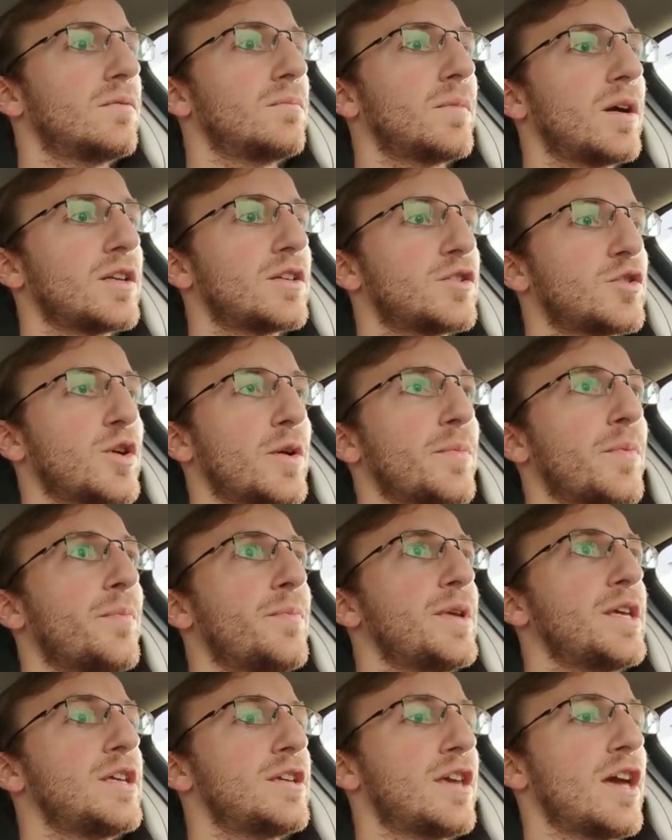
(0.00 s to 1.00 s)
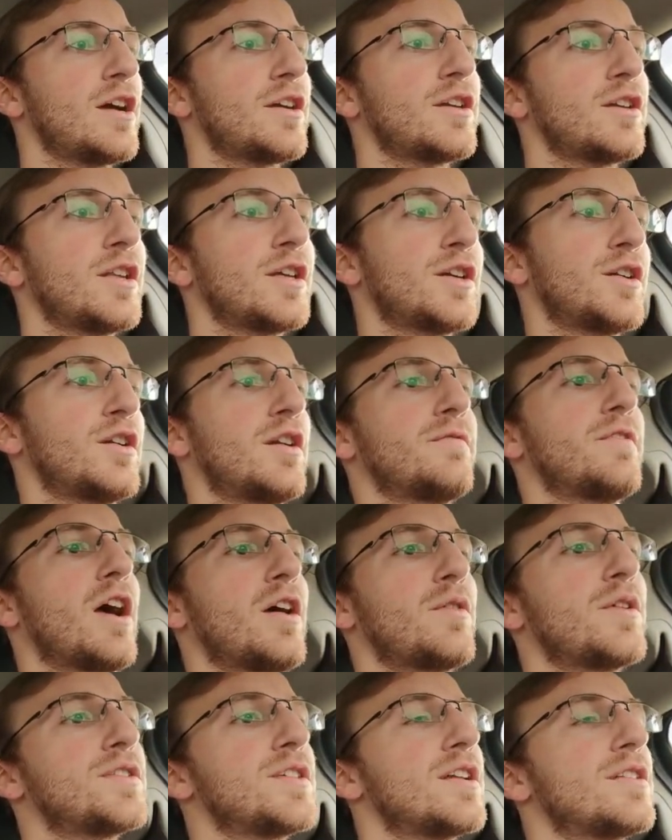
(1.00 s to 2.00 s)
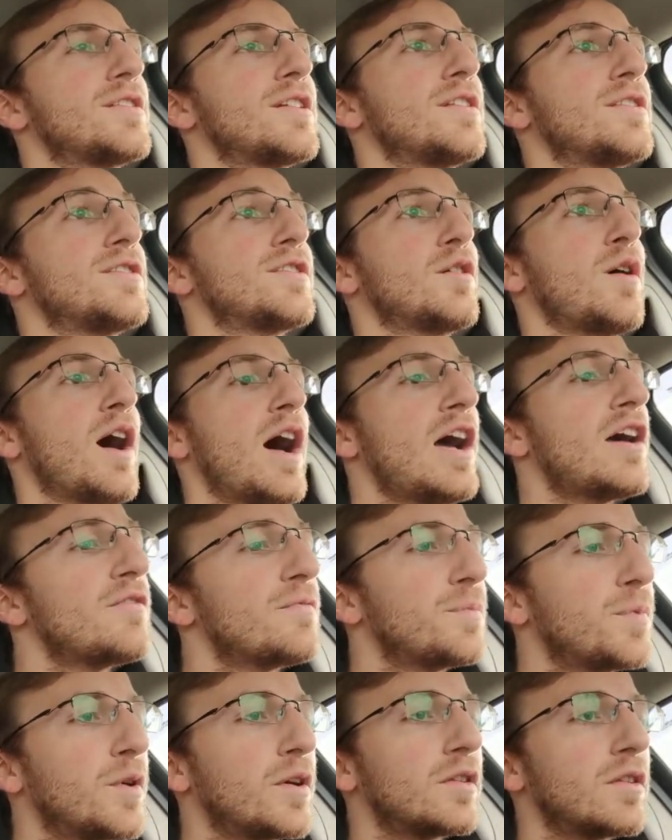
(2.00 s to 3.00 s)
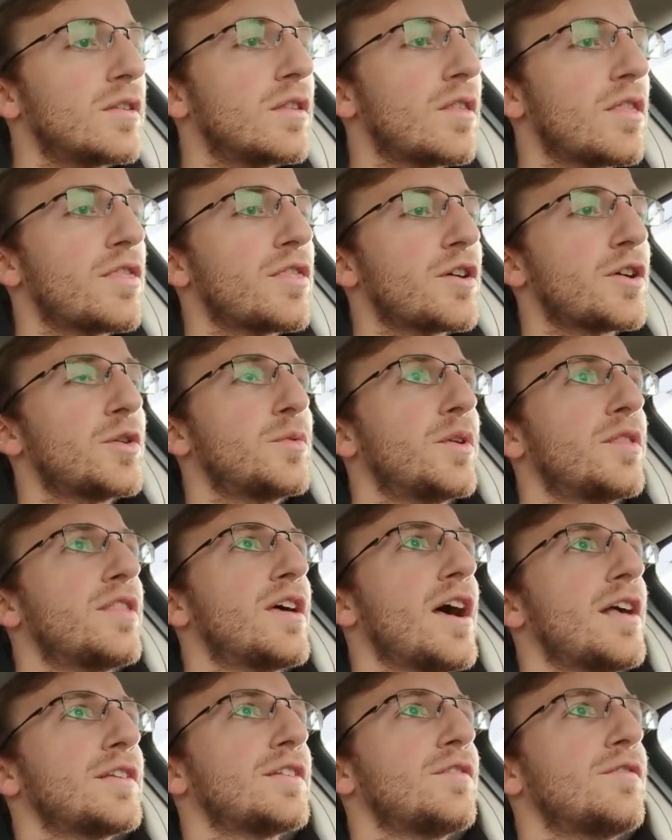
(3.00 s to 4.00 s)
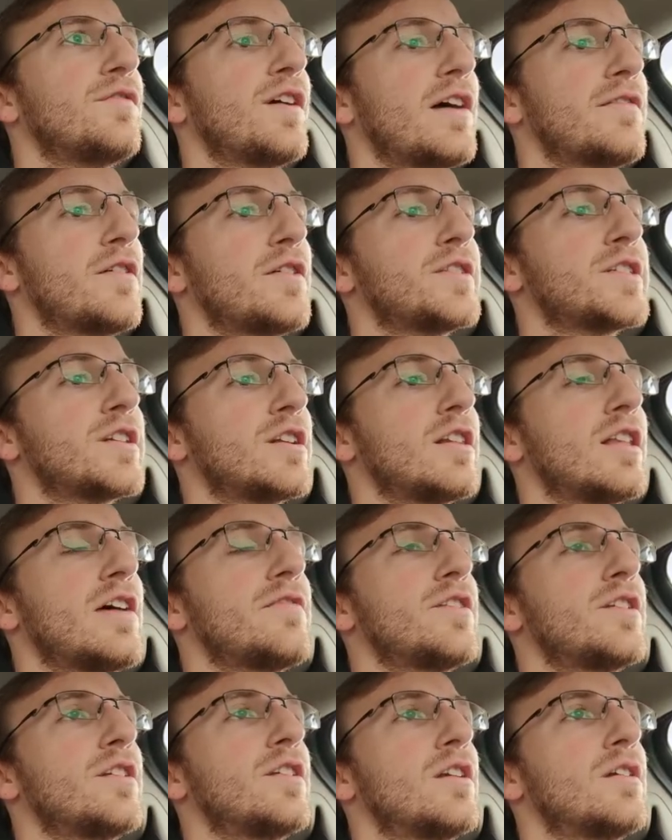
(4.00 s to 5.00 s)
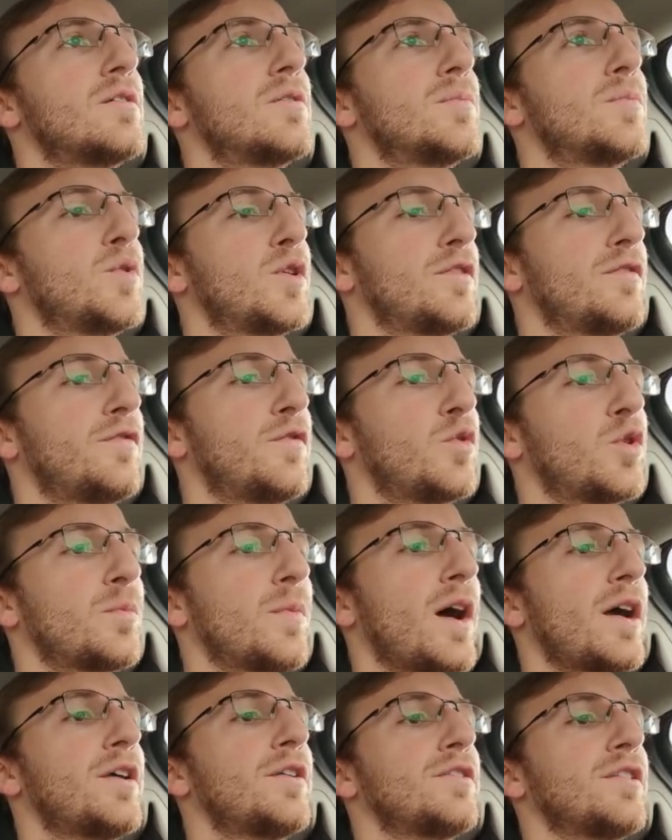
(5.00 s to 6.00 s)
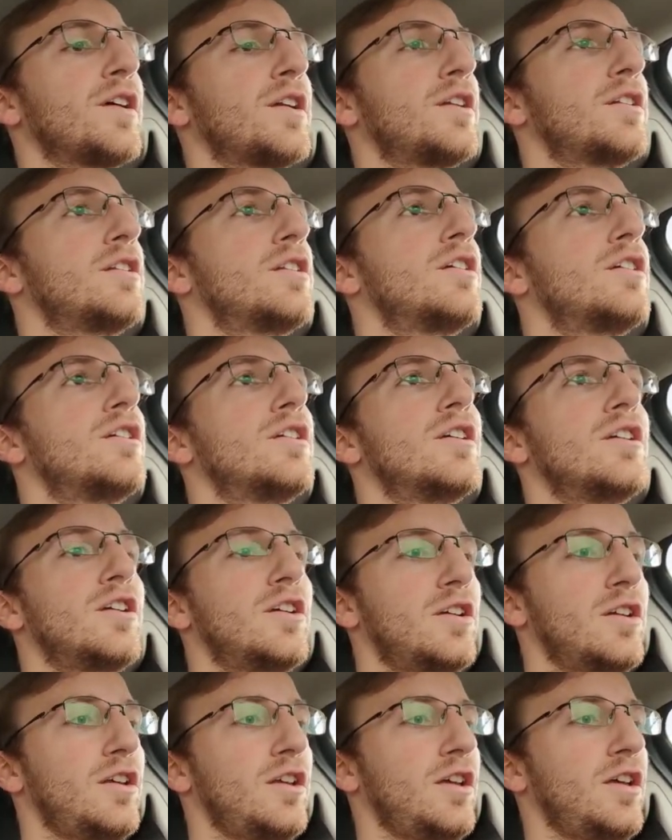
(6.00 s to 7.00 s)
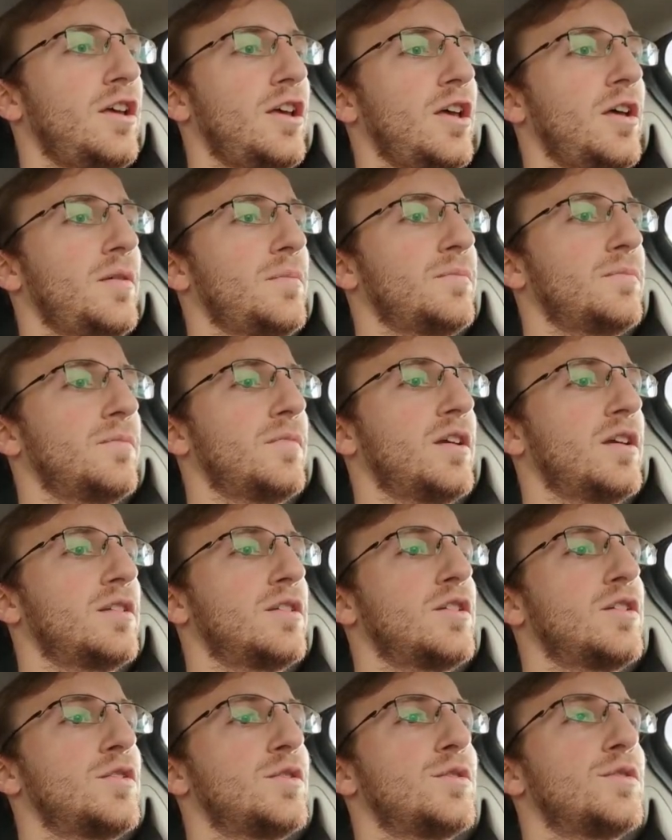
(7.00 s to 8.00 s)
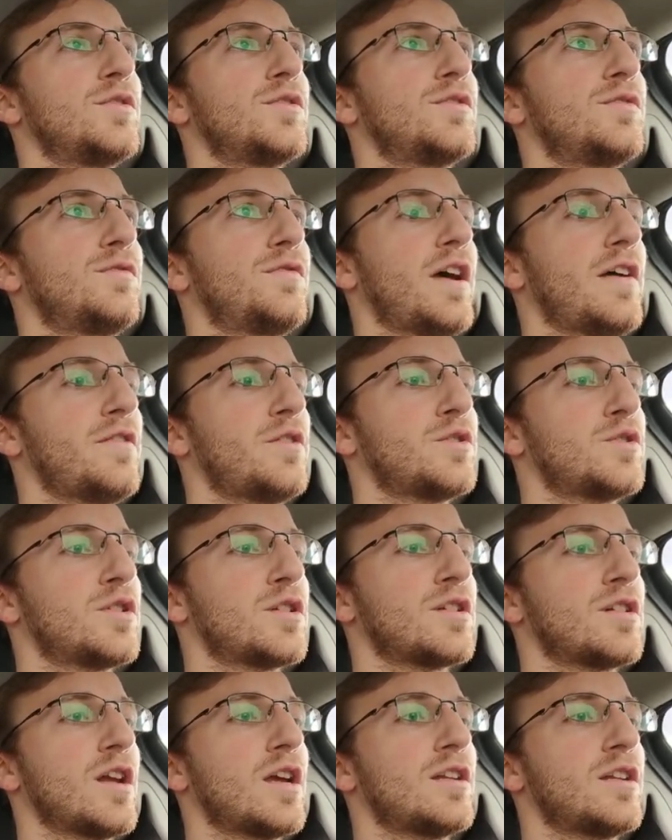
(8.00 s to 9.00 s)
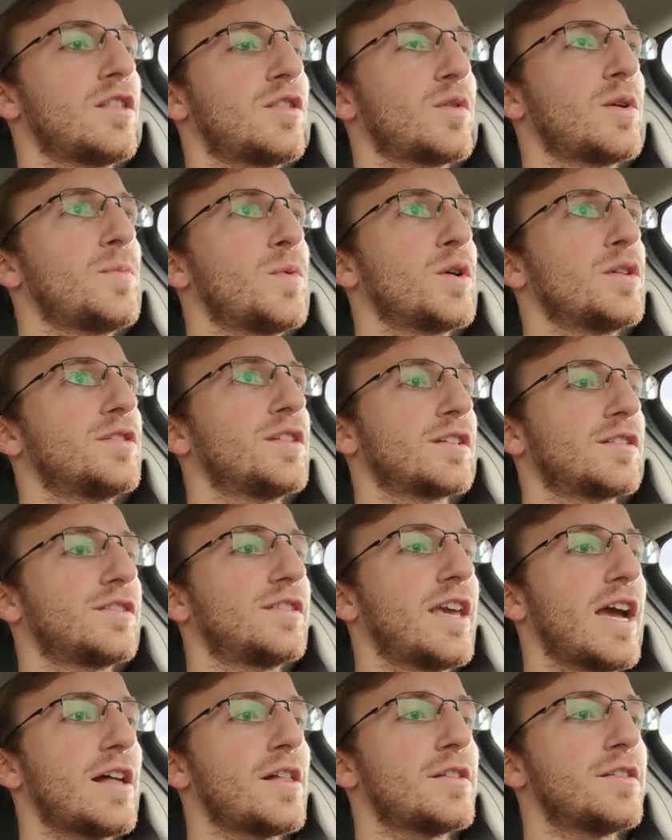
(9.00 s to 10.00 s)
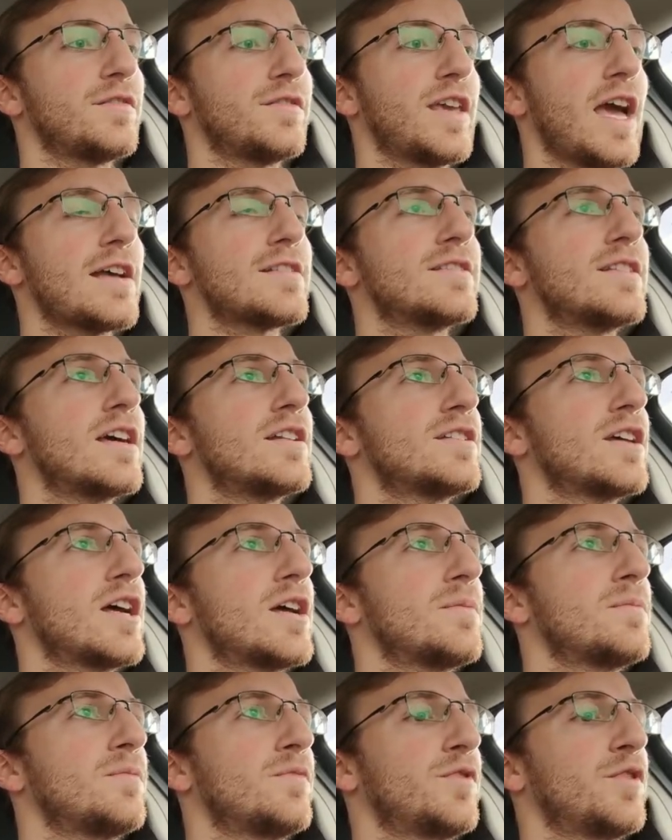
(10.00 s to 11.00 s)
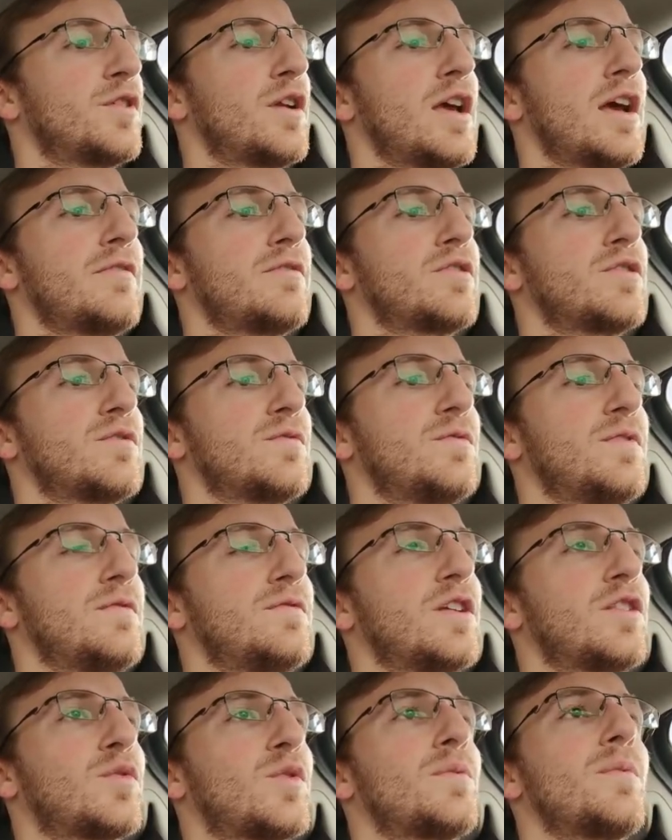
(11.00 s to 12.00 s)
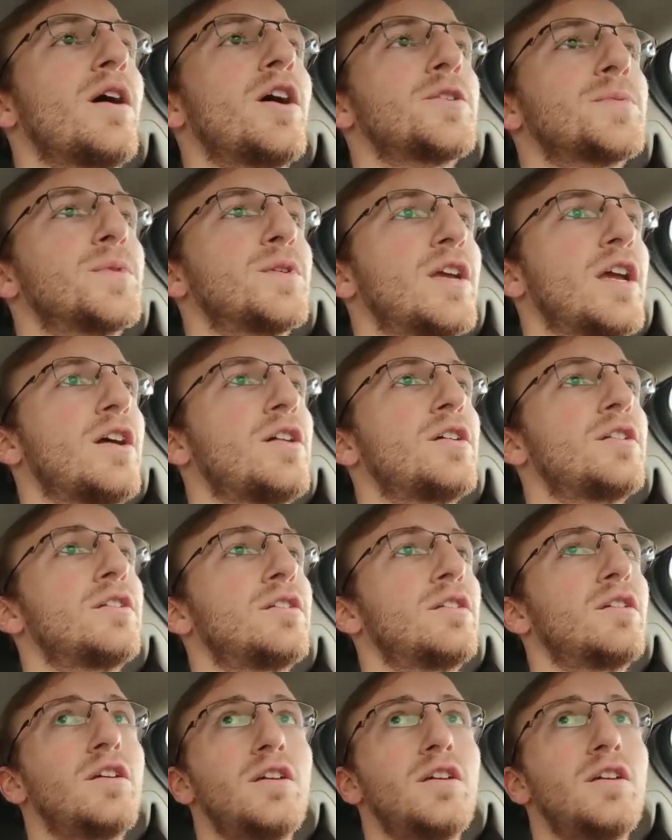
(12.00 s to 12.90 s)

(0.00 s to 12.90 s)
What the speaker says: my Trip B calculator and have not reset it since. So I've put 31,511.4 miles on it, and used 593.6 gallons of gas in that time, for an average of 53 miles per gallon.